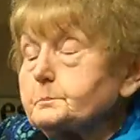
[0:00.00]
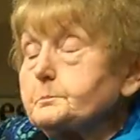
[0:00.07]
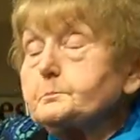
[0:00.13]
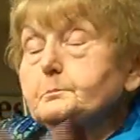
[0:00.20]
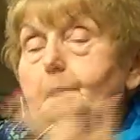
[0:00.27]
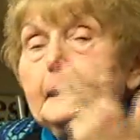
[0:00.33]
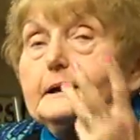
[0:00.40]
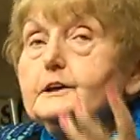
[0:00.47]

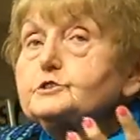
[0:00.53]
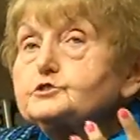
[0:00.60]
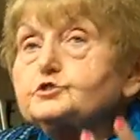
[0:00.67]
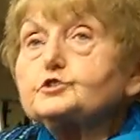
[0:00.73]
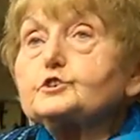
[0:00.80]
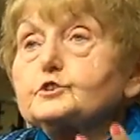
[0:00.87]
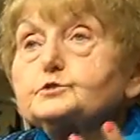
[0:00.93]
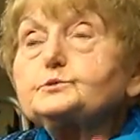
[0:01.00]
many
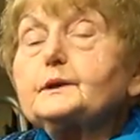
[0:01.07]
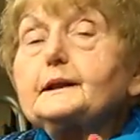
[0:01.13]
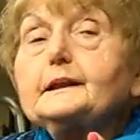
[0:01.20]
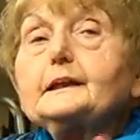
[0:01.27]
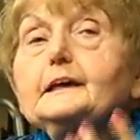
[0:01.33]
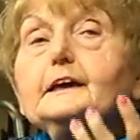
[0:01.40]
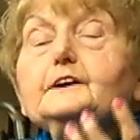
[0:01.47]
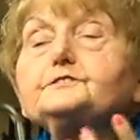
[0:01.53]

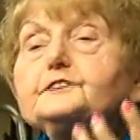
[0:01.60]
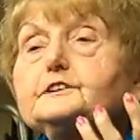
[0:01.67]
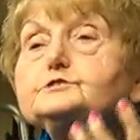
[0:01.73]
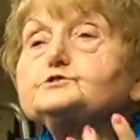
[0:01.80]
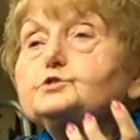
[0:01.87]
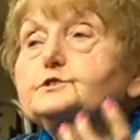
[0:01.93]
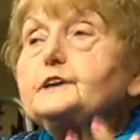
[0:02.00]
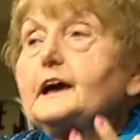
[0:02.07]
children,
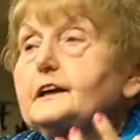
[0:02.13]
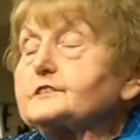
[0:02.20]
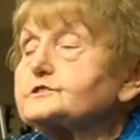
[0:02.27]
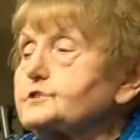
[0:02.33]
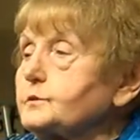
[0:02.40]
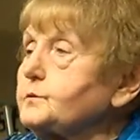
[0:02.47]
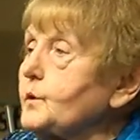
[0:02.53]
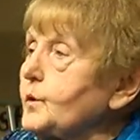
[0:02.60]
even today in
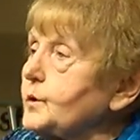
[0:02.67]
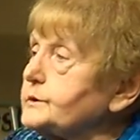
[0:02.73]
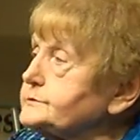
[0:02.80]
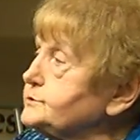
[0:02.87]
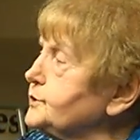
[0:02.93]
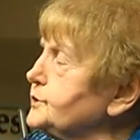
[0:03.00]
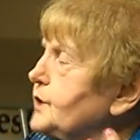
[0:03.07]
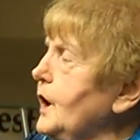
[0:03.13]
the
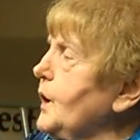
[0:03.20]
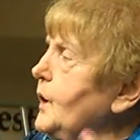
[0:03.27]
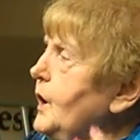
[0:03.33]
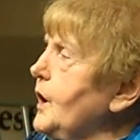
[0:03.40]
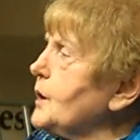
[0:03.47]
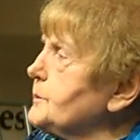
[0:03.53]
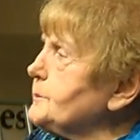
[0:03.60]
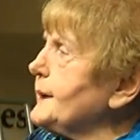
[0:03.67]
world, you know
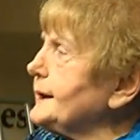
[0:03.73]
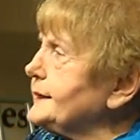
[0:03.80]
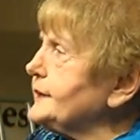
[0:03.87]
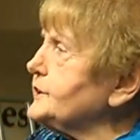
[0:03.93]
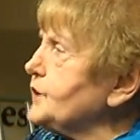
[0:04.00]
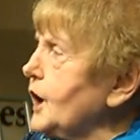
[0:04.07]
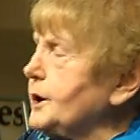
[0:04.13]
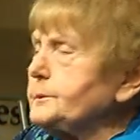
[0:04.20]
how many
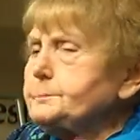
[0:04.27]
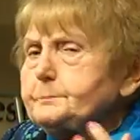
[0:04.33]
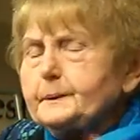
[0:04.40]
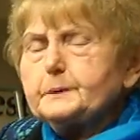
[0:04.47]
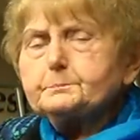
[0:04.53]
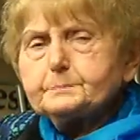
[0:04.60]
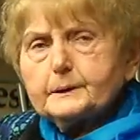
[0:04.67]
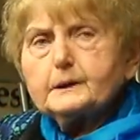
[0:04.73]
young
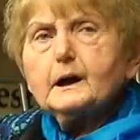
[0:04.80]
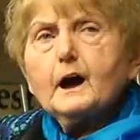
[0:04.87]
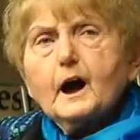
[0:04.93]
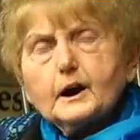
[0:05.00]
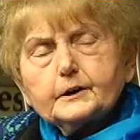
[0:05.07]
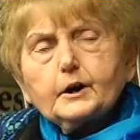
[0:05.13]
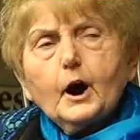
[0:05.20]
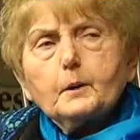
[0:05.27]
people
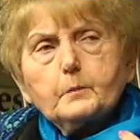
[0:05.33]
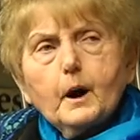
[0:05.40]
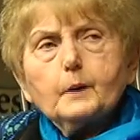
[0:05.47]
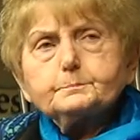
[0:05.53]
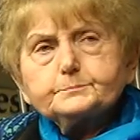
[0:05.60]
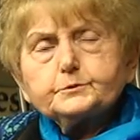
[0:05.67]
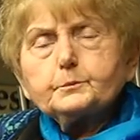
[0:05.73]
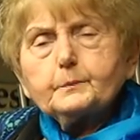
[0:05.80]
come
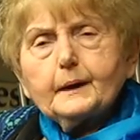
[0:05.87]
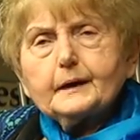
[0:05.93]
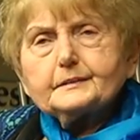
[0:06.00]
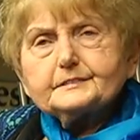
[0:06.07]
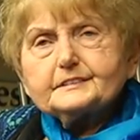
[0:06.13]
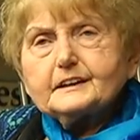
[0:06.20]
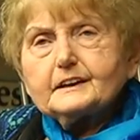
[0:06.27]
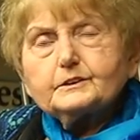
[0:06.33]
up to me
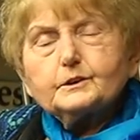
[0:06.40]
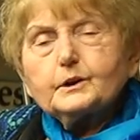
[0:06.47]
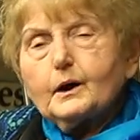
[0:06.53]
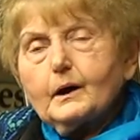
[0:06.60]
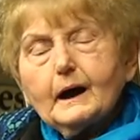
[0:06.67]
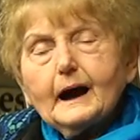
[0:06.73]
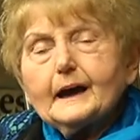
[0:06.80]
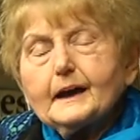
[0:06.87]
and say, you
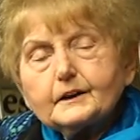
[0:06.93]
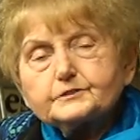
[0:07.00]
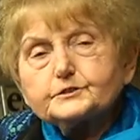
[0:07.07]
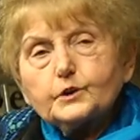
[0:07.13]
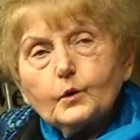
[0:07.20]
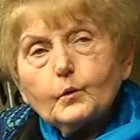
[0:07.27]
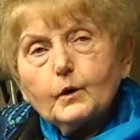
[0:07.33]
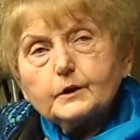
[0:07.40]
know, I have
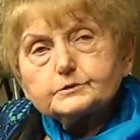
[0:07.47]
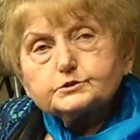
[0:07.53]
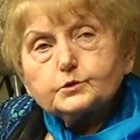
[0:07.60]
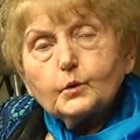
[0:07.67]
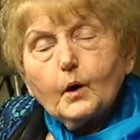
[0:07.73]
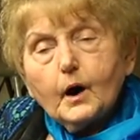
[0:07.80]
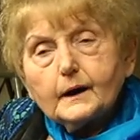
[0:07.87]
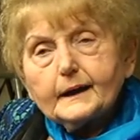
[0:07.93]
no one
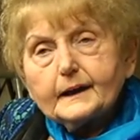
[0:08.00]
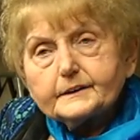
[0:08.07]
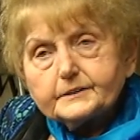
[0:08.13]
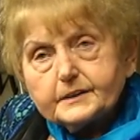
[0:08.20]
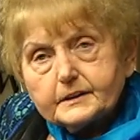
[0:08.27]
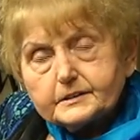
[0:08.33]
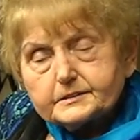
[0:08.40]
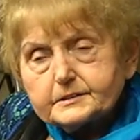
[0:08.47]
to hug
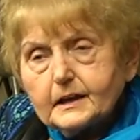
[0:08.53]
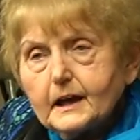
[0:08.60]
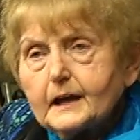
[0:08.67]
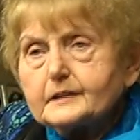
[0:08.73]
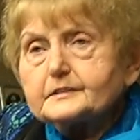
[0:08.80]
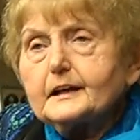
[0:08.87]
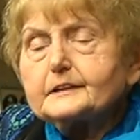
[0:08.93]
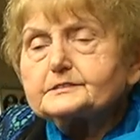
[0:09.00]
and kiss.
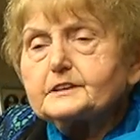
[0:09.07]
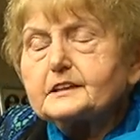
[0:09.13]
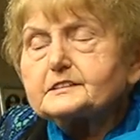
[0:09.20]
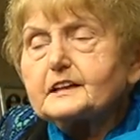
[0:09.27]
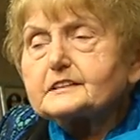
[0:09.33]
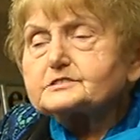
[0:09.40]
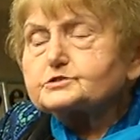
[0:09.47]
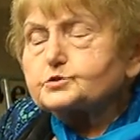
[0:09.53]
That
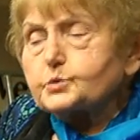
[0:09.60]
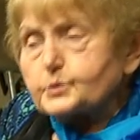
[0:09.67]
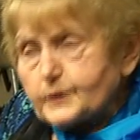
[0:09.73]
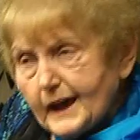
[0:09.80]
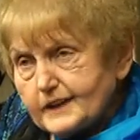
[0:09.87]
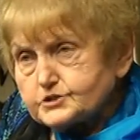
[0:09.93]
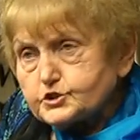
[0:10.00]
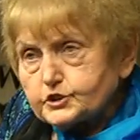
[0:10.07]
is a
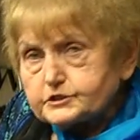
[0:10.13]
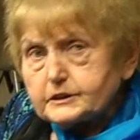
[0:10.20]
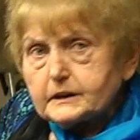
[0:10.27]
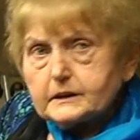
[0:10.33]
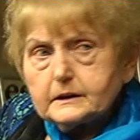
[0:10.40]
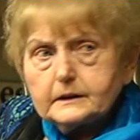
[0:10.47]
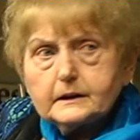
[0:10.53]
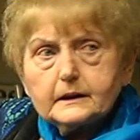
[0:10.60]
tragedy